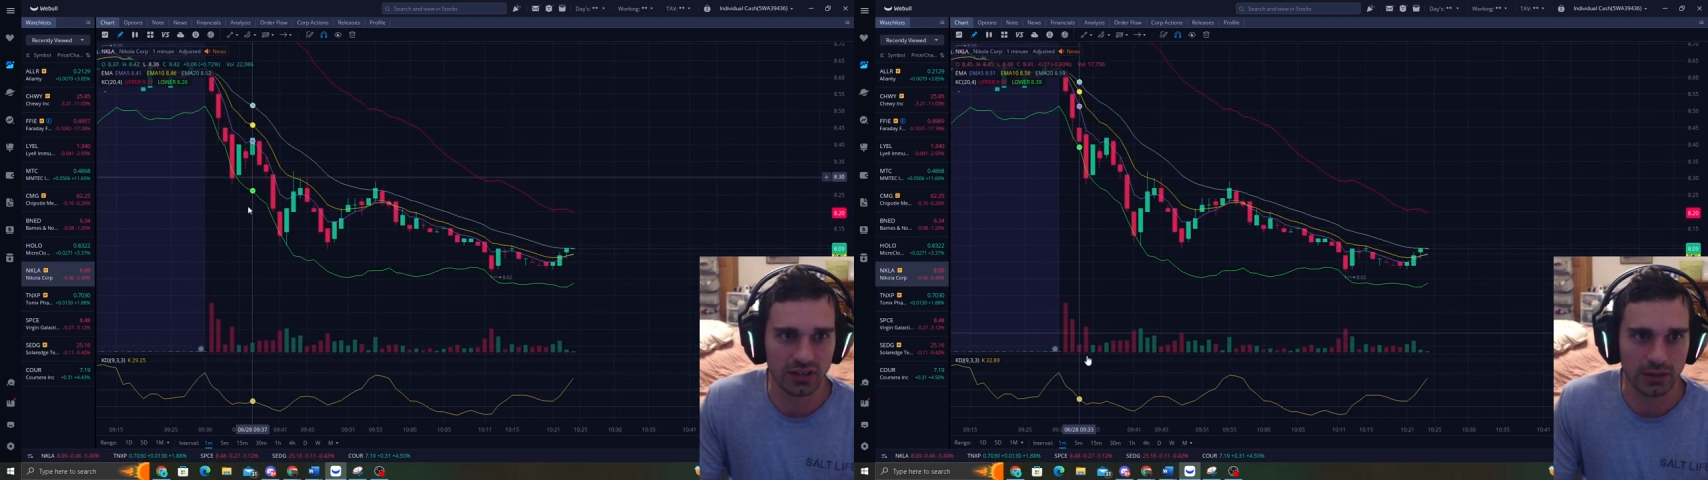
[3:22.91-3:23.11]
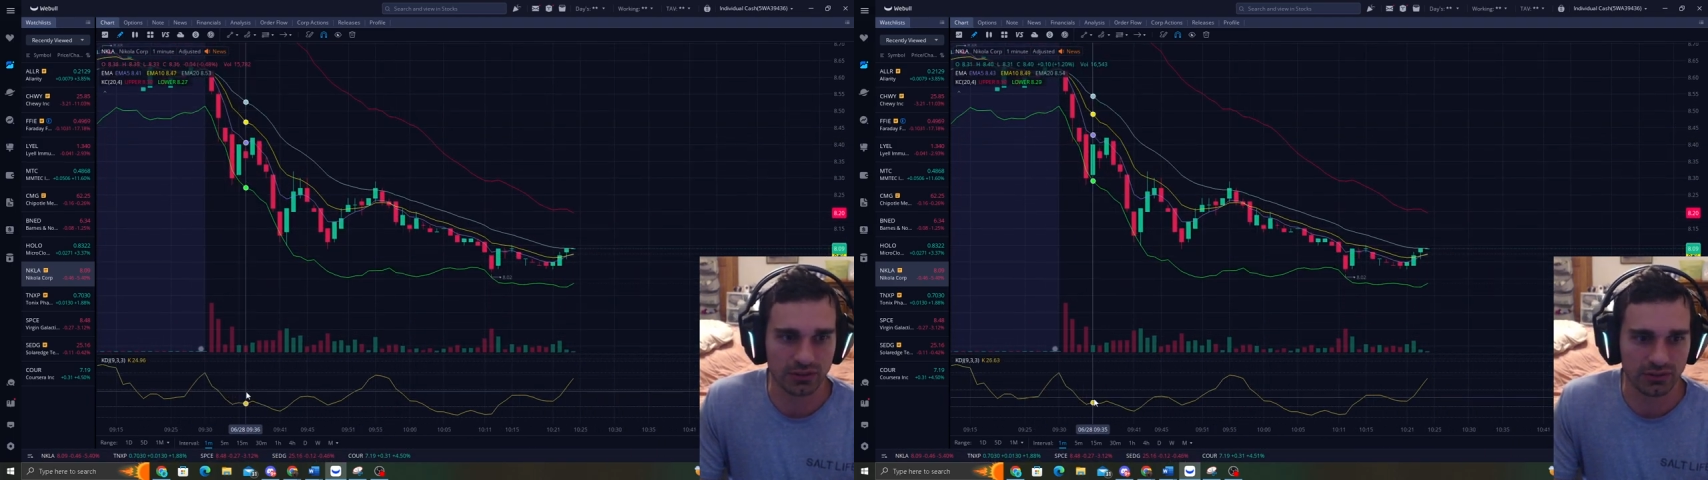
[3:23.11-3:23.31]

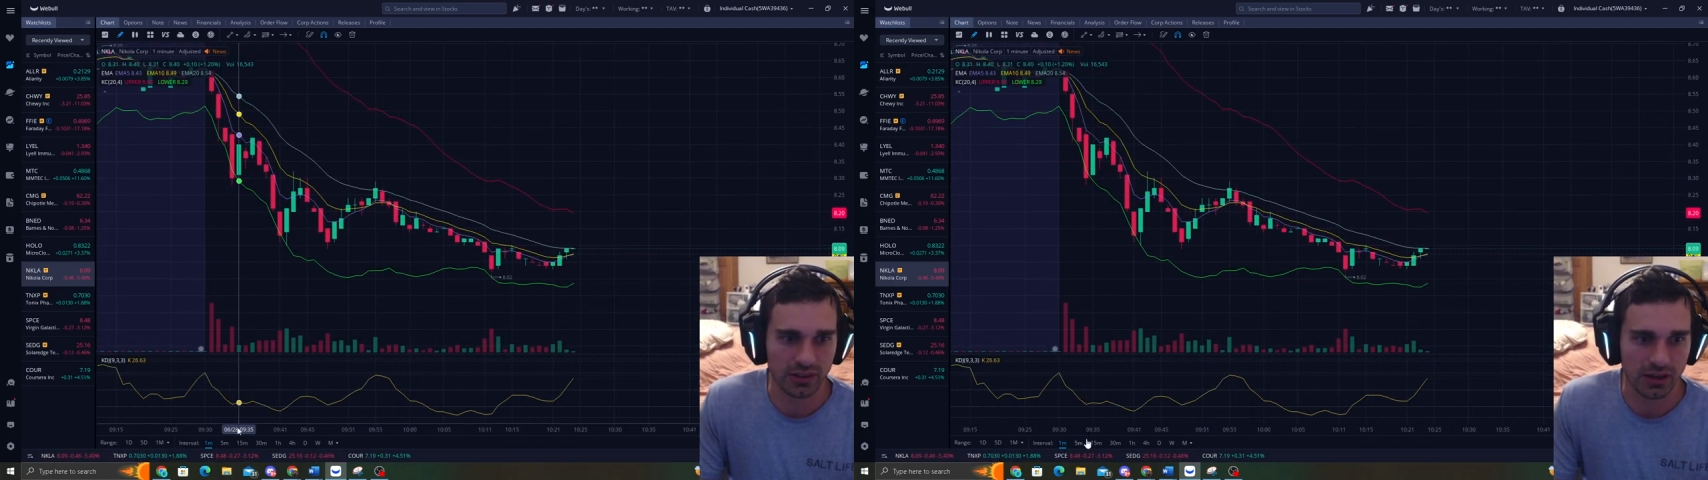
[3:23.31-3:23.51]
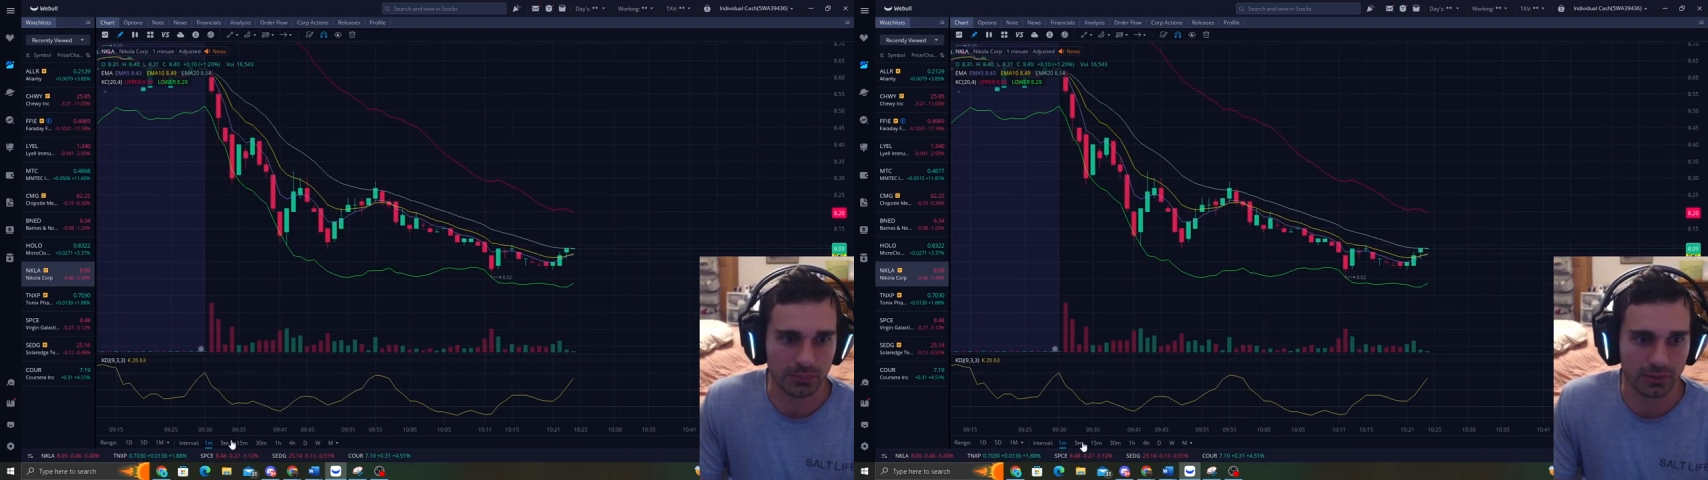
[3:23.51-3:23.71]
touches to
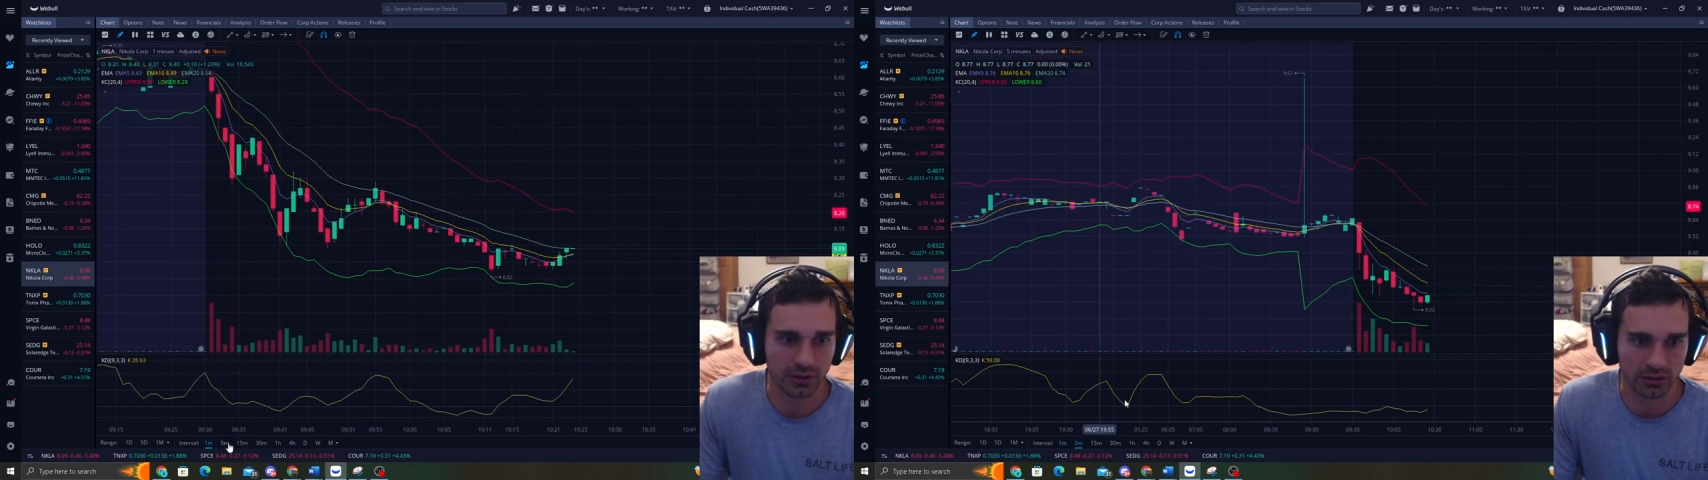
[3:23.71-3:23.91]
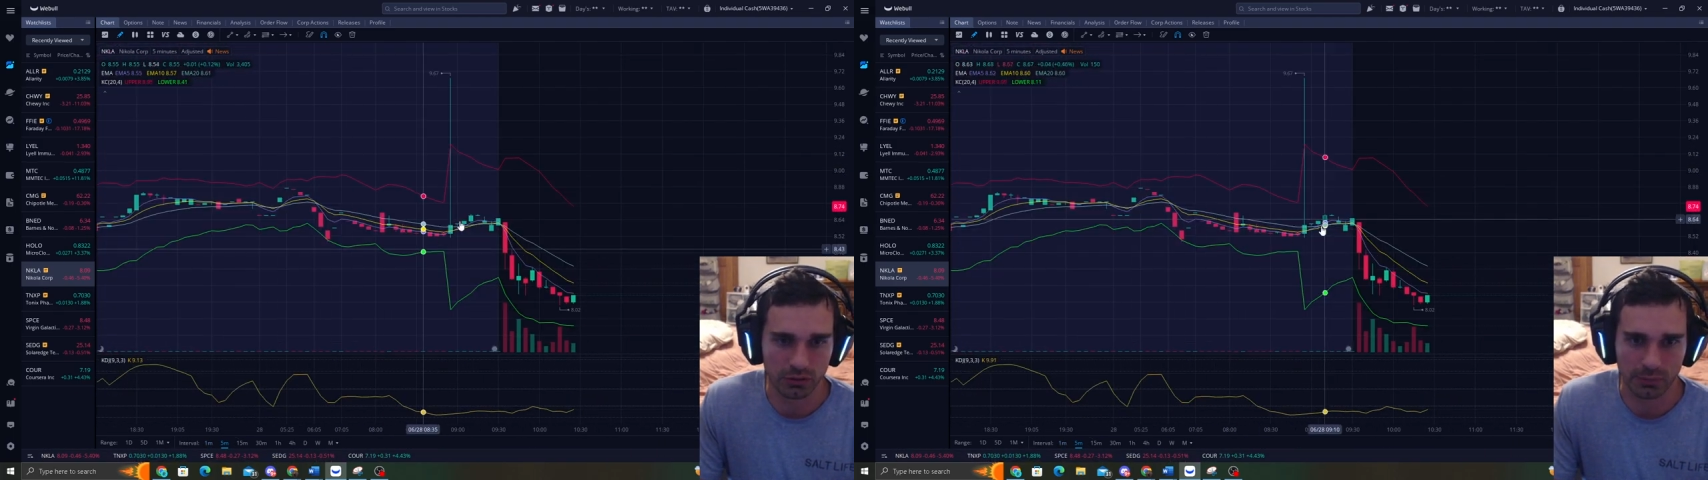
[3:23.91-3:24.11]
the up
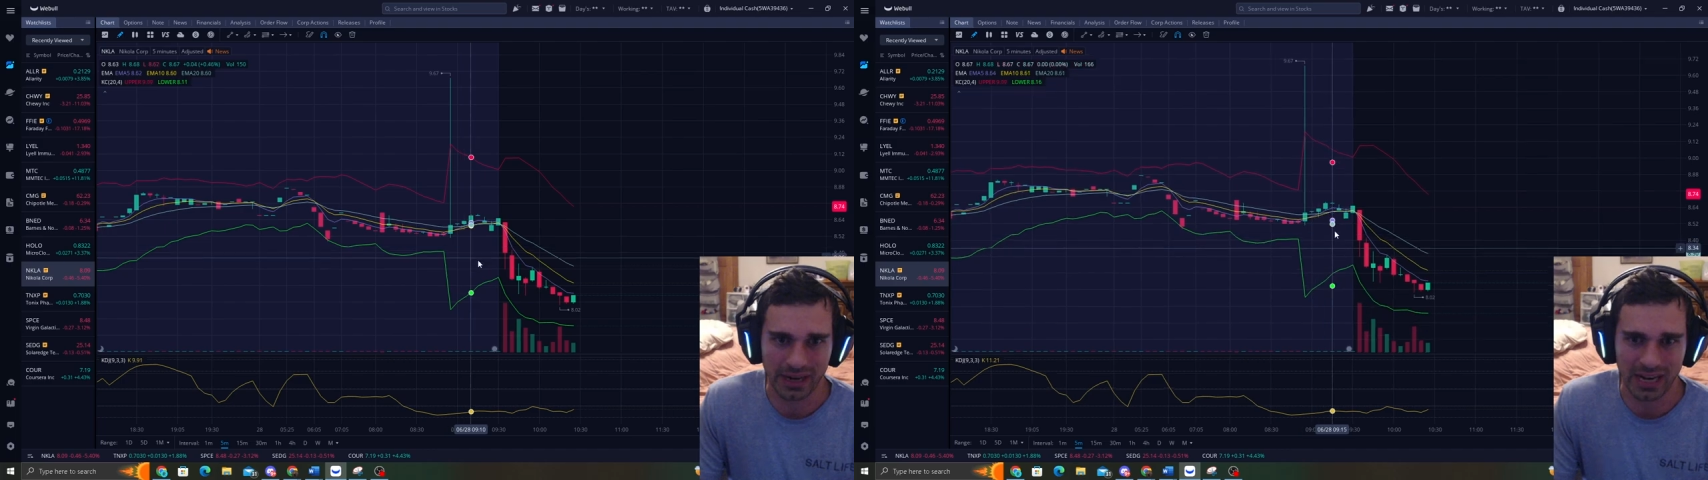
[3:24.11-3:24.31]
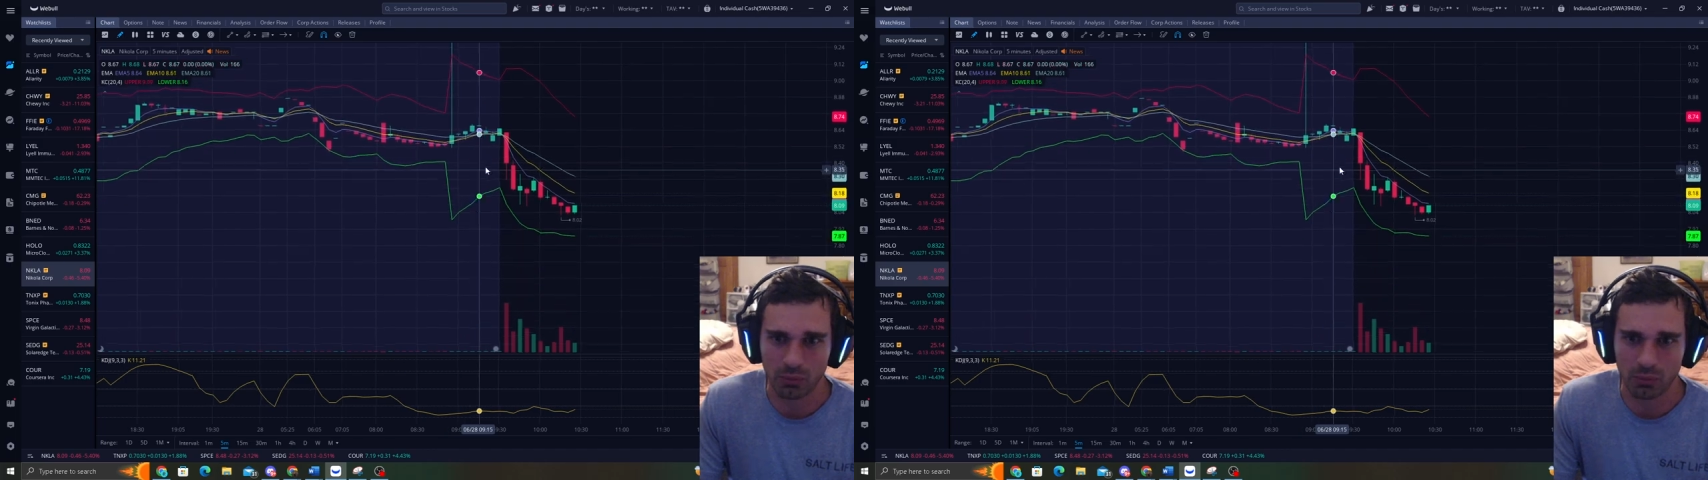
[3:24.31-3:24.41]
lower band.